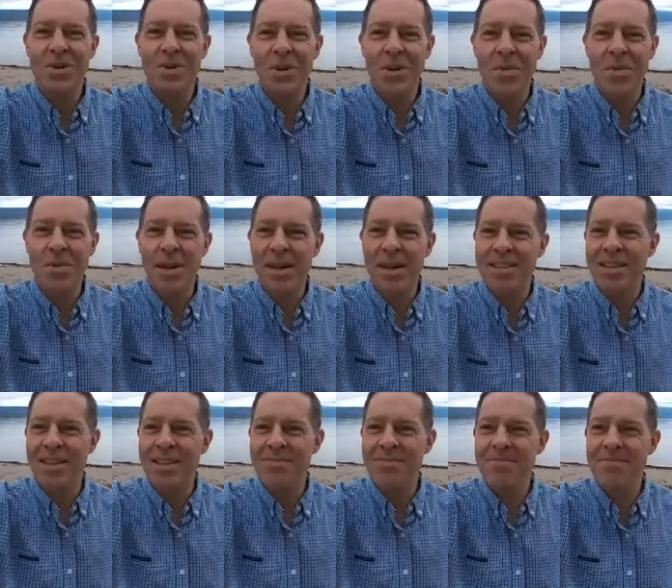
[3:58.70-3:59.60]
and you are
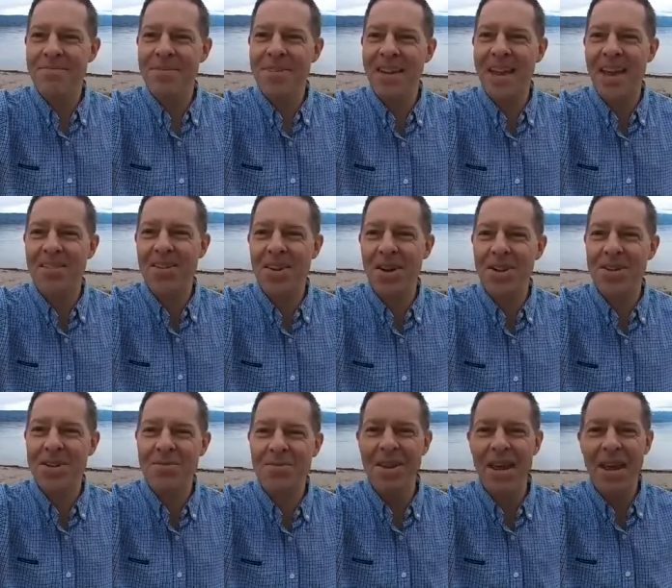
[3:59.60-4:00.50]
amazing.
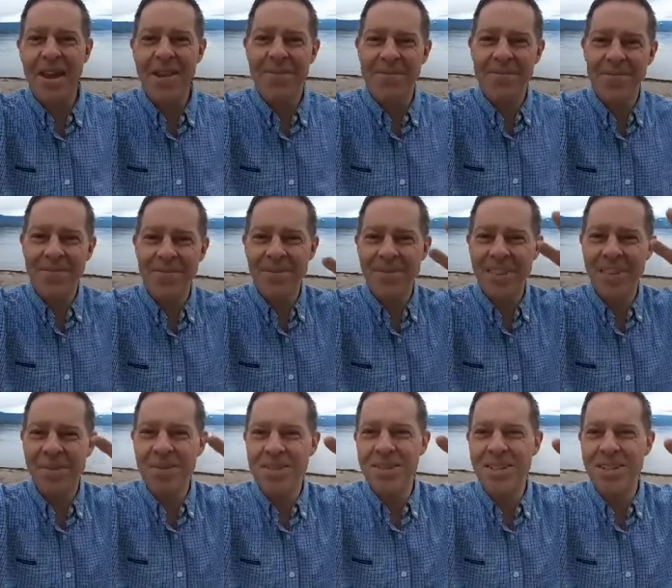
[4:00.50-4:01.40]
Have an awesome day.
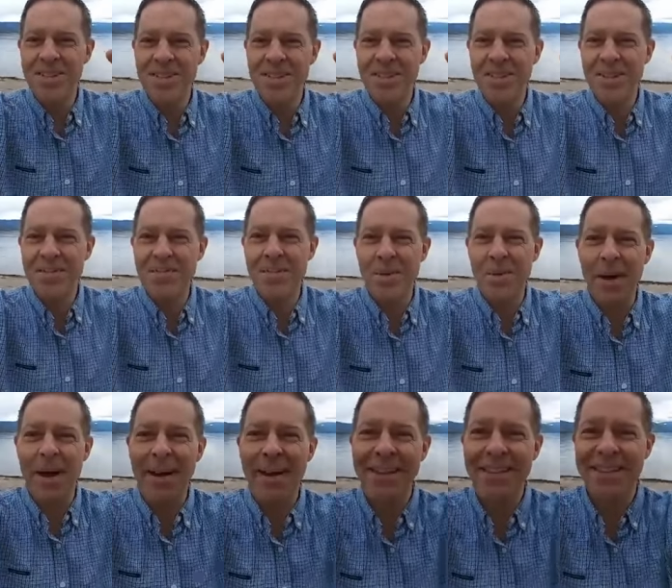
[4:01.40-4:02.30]
We'll see you soon.
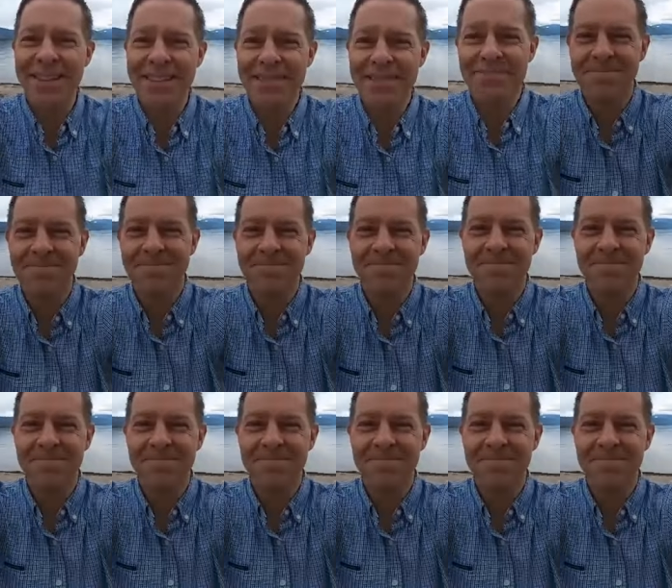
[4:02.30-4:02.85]
Bye bye.